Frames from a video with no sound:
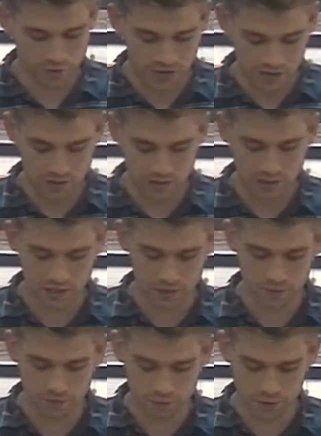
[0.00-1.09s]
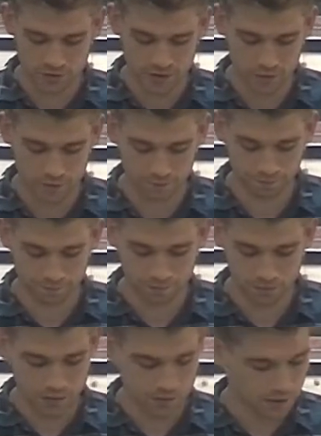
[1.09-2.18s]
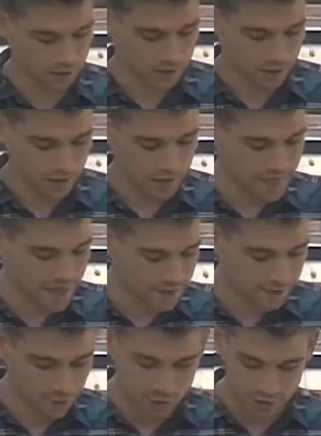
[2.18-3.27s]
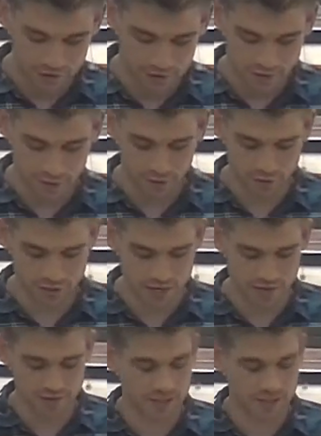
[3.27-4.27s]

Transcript: Nice and clear for us there. And then verses 5 to 13,